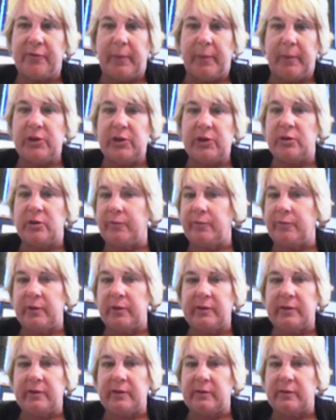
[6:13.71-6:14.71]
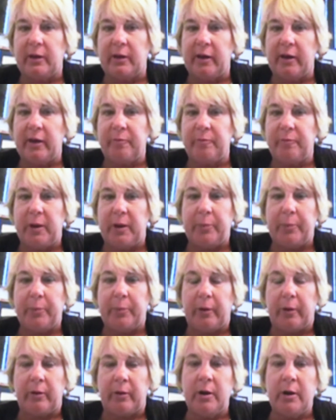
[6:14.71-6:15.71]
information, for instance, a lot of
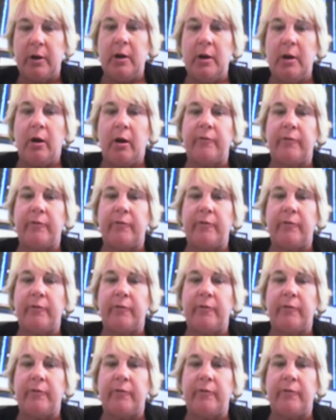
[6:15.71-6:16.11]
people are